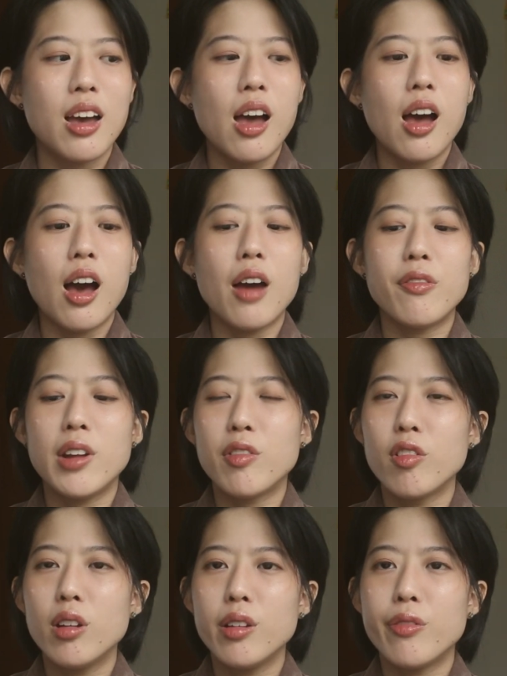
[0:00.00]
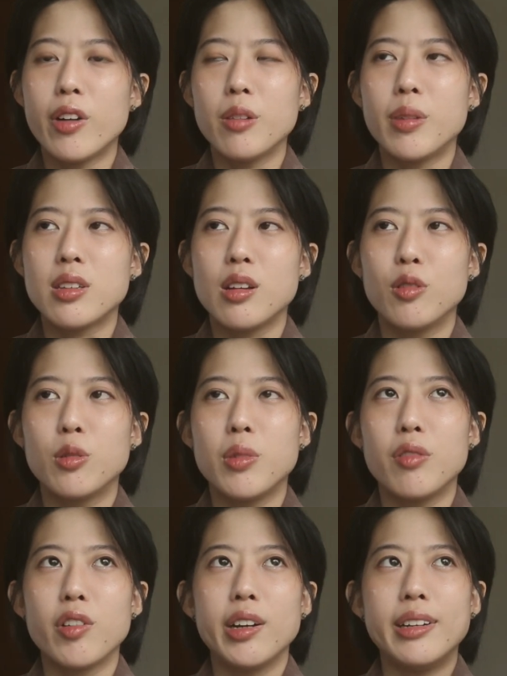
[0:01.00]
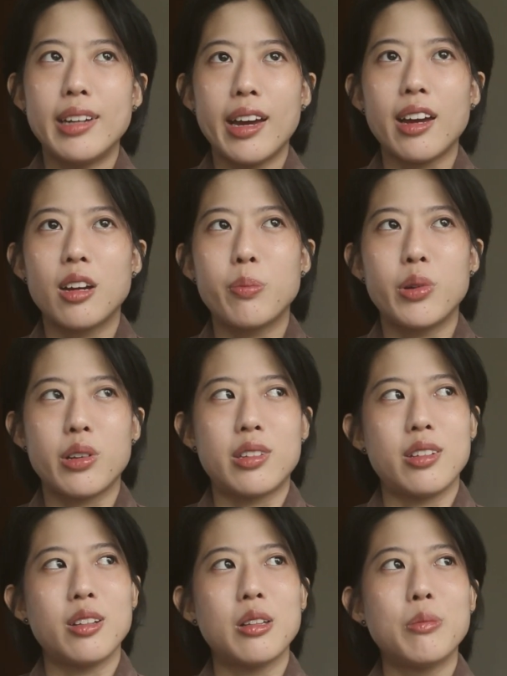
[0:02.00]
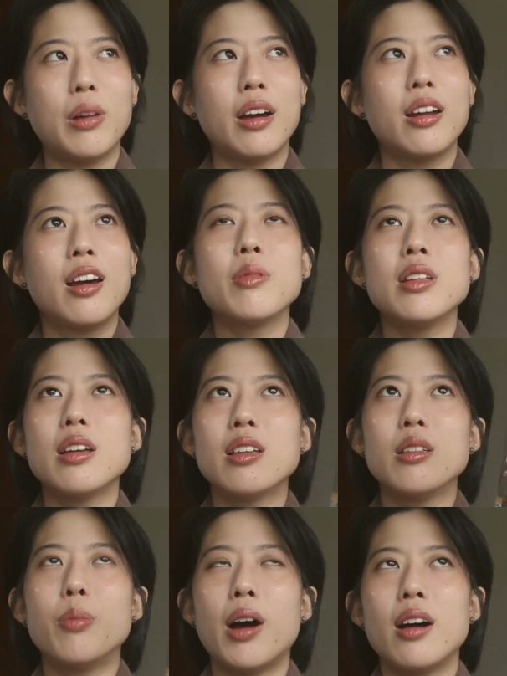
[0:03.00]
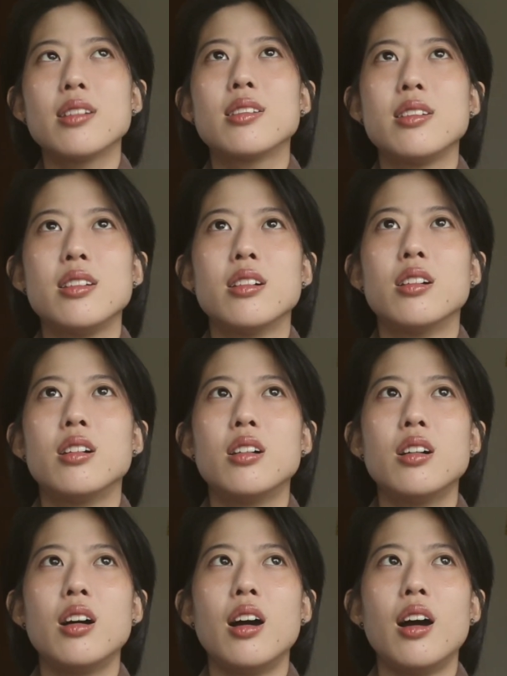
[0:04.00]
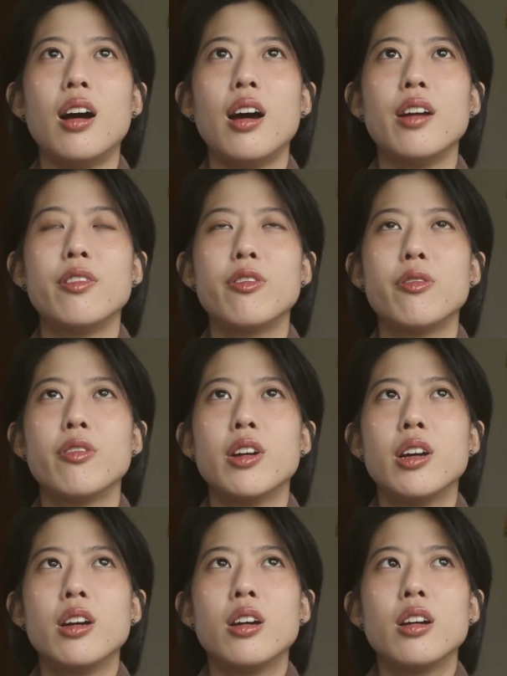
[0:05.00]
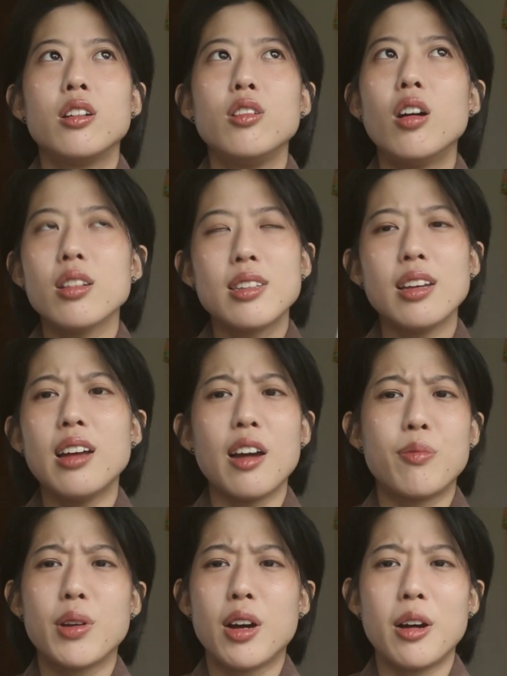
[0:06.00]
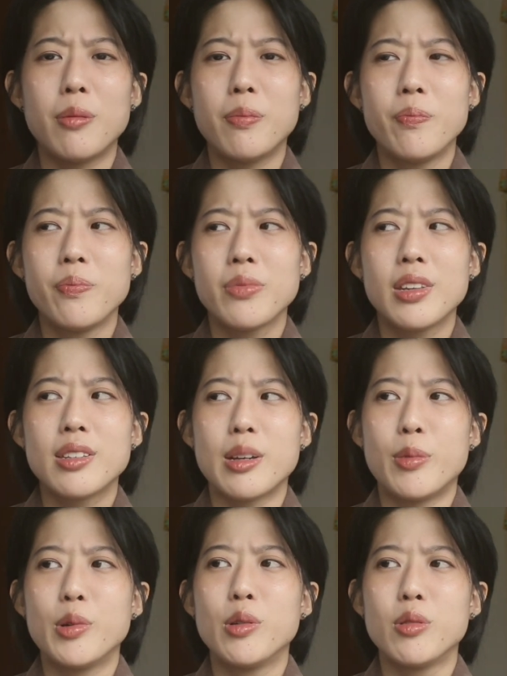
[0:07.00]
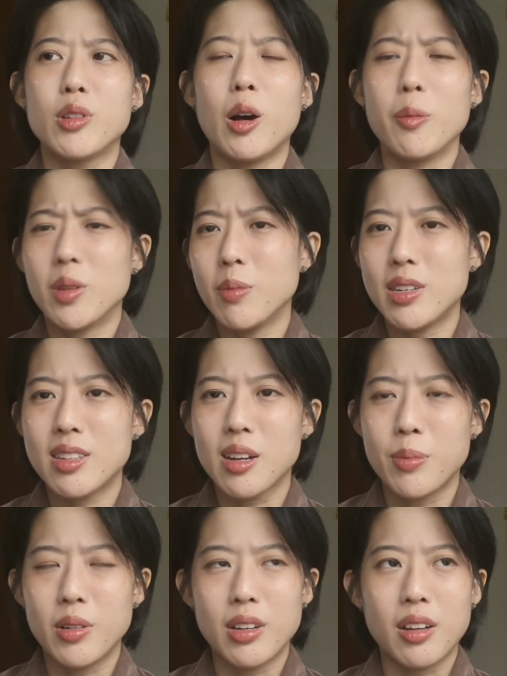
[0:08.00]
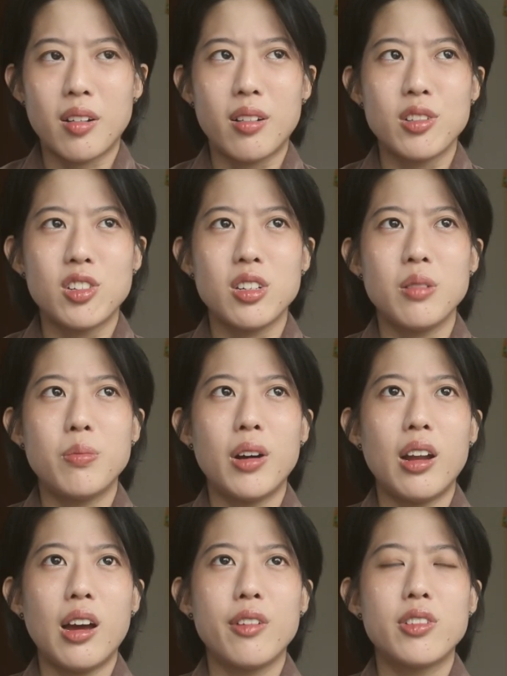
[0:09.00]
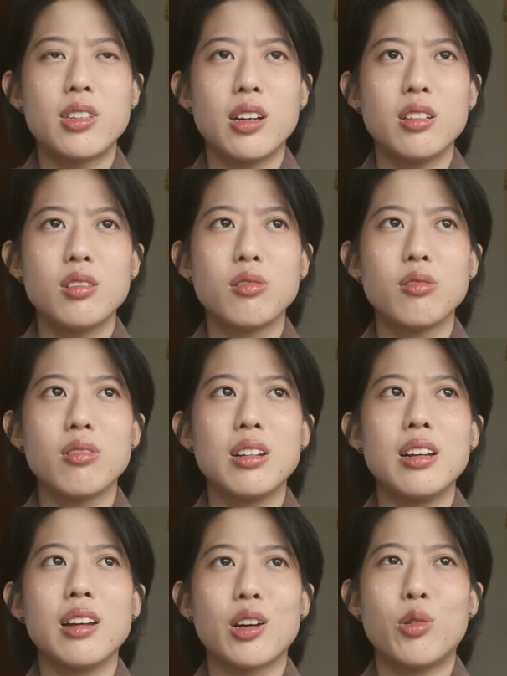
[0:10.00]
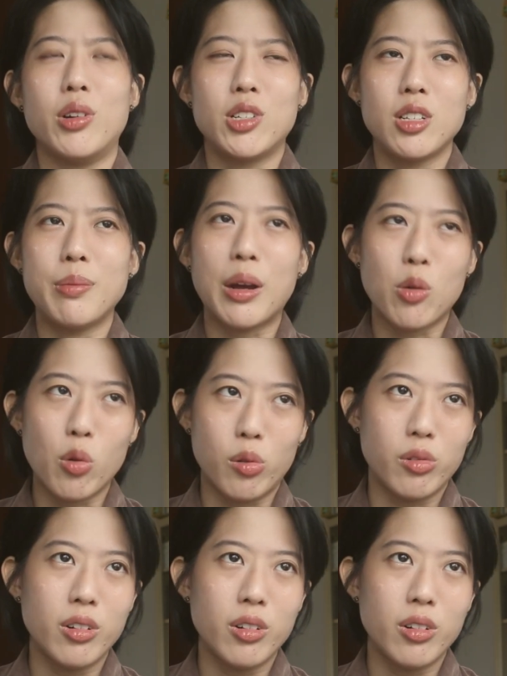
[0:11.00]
I've never really found myself to be a very tech person, but in the past year, I've not saying that I've become someone who's optimistic about technology, but I've started to really like question my own